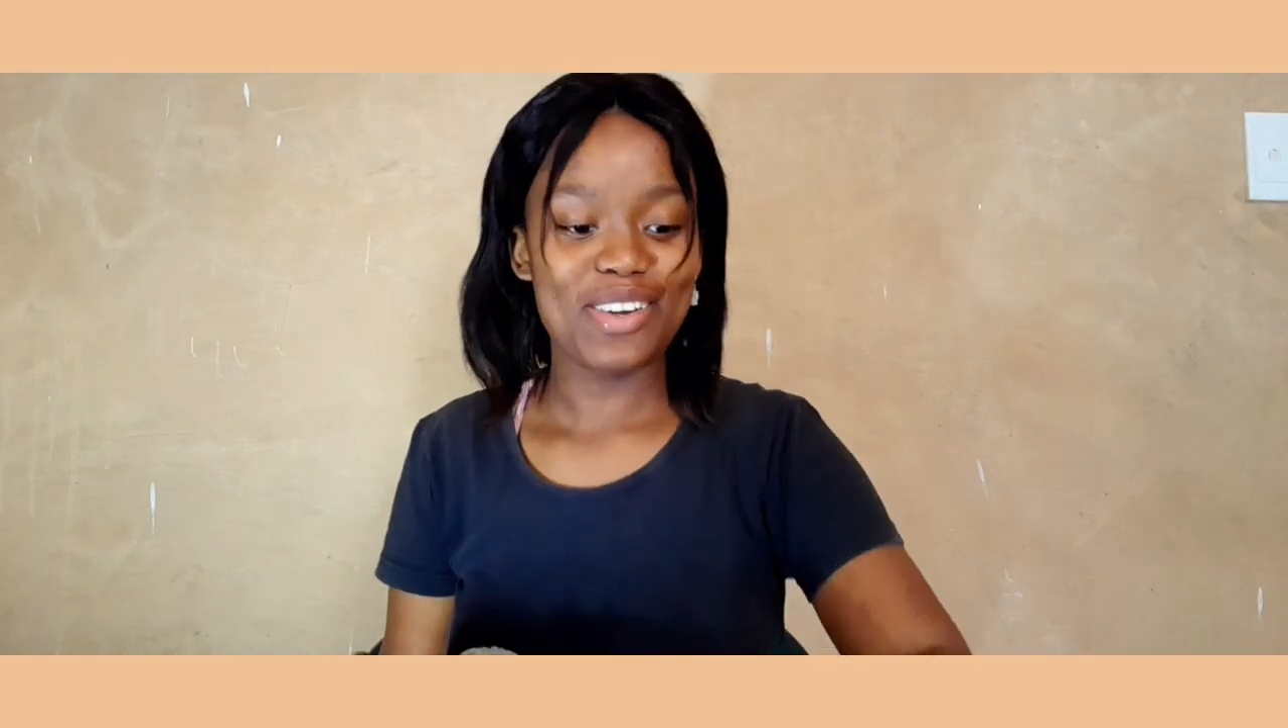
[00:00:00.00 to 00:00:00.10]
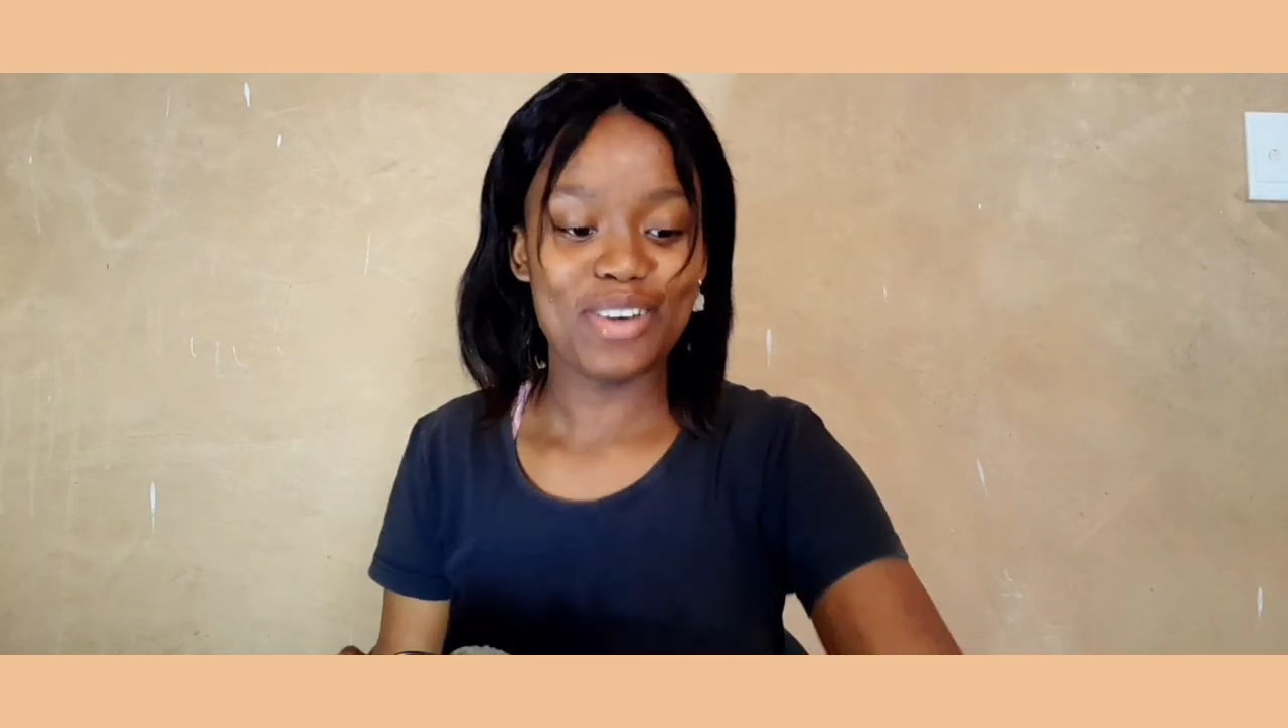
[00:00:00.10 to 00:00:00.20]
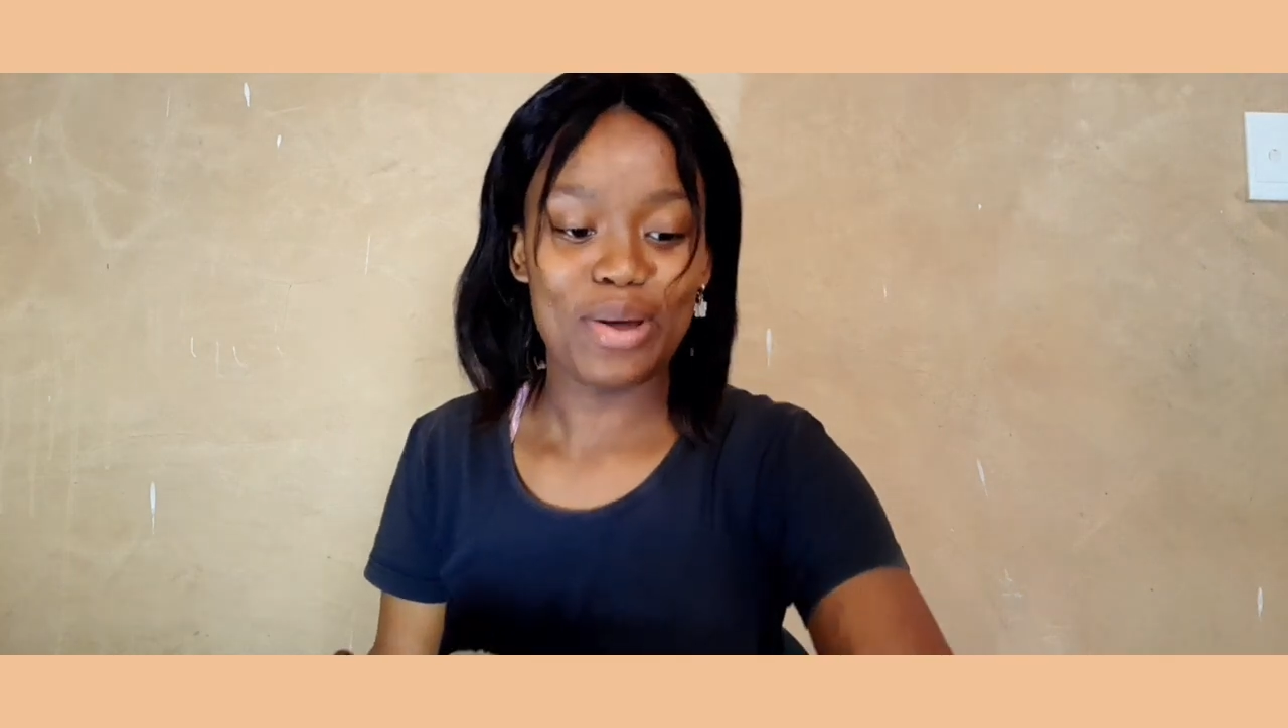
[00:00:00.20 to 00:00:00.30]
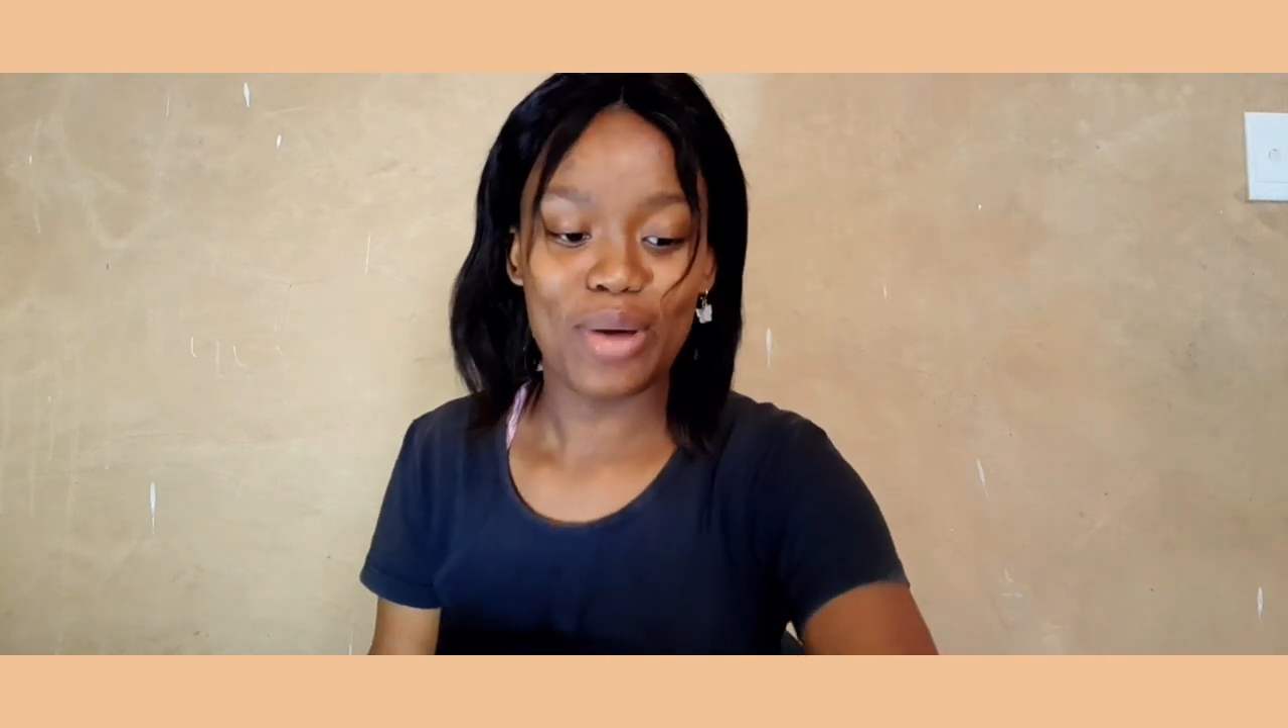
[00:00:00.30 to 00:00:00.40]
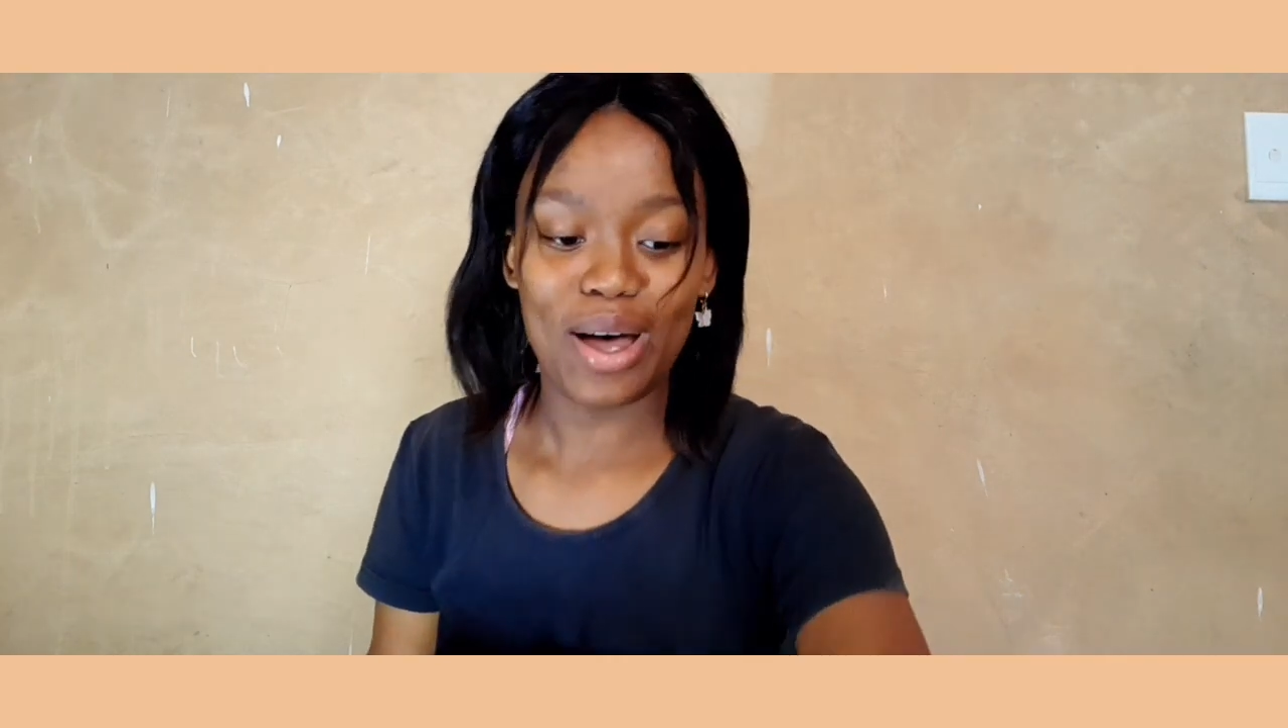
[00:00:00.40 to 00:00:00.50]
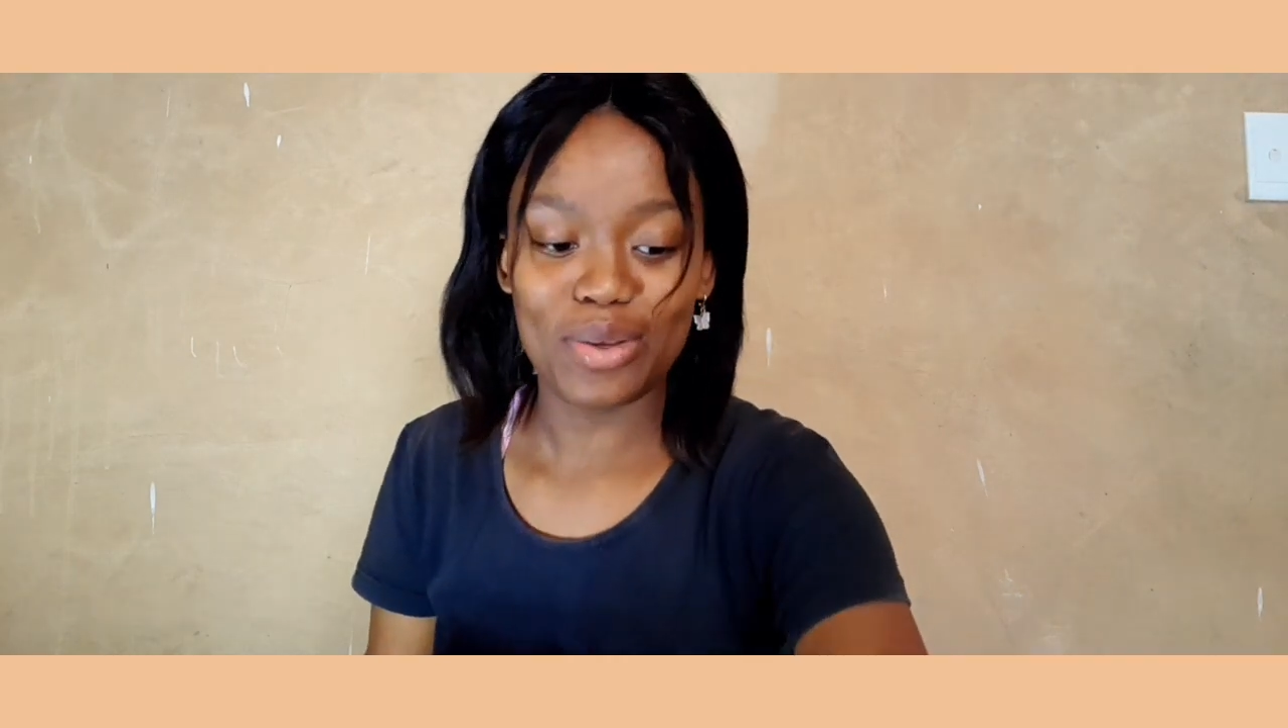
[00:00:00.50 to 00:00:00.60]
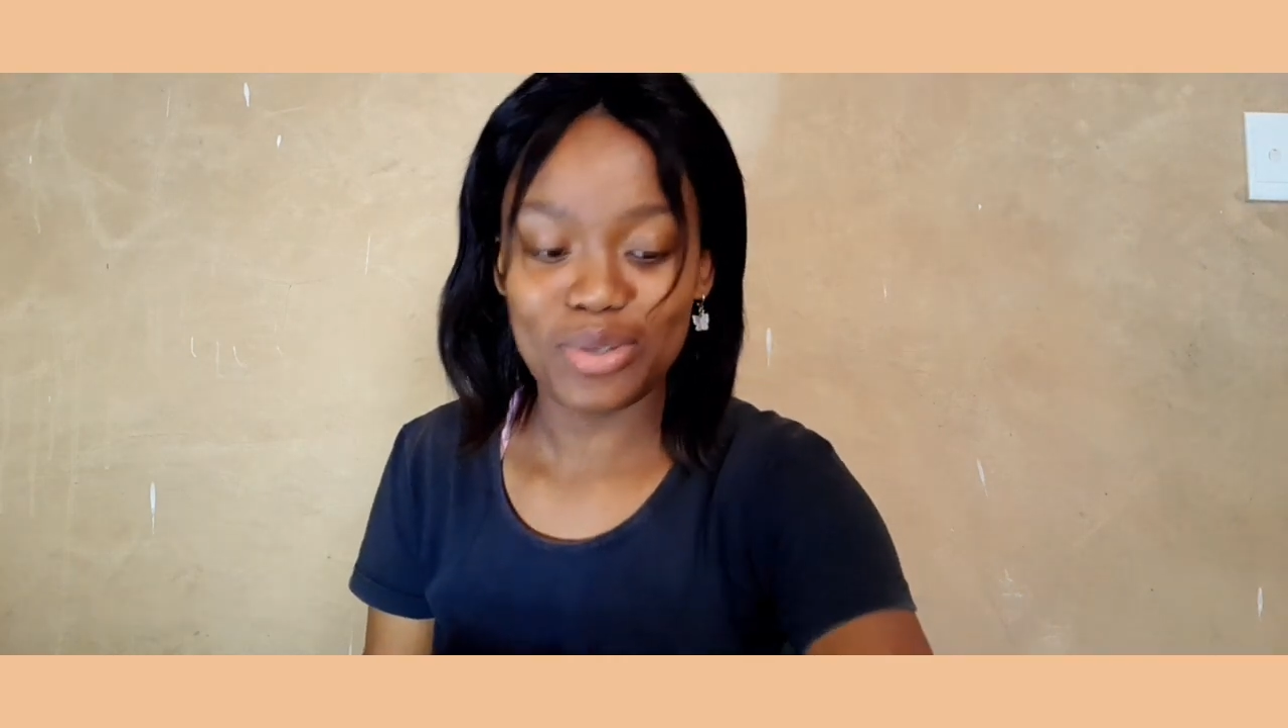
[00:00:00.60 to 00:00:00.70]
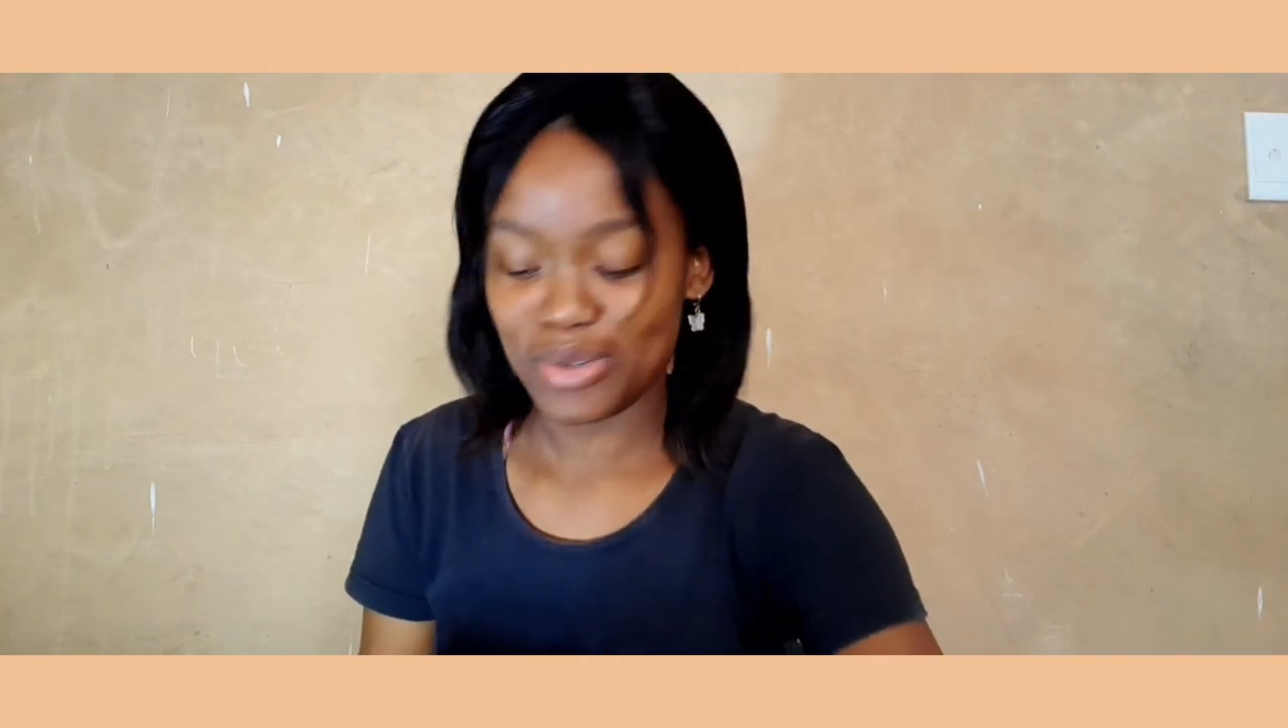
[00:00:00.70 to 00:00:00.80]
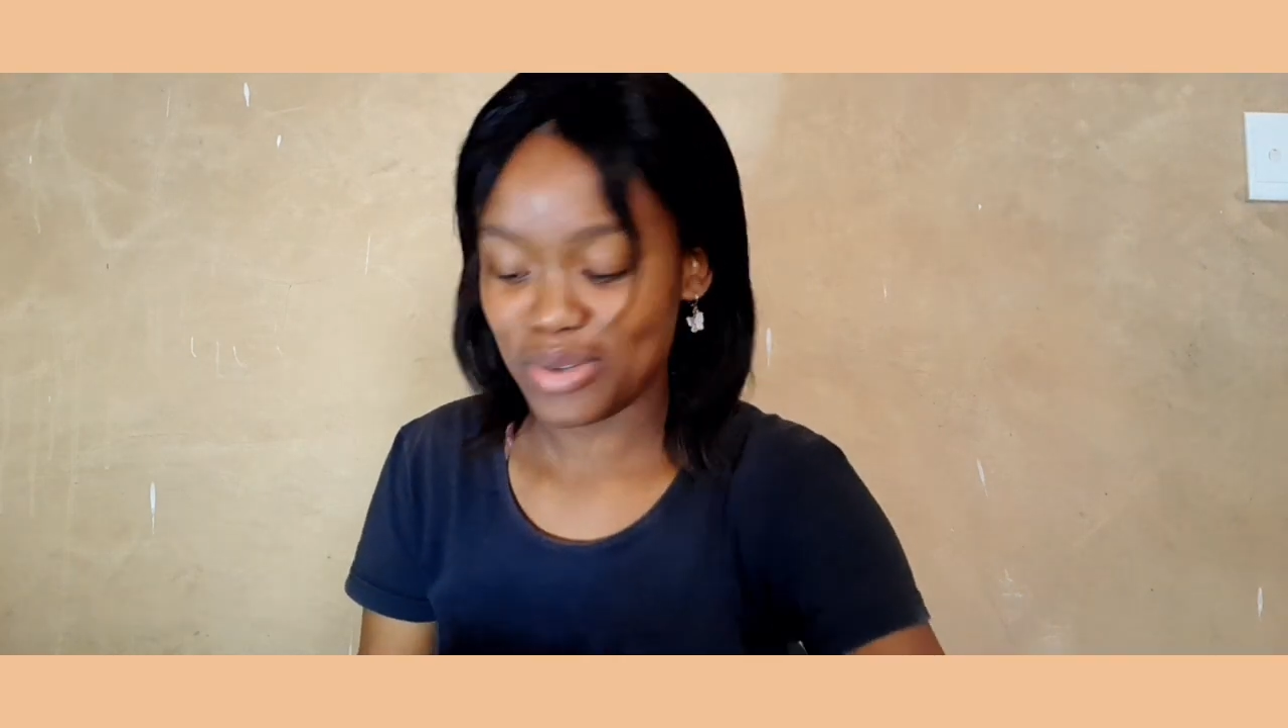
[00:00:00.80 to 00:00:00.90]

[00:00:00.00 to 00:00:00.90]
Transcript: know how to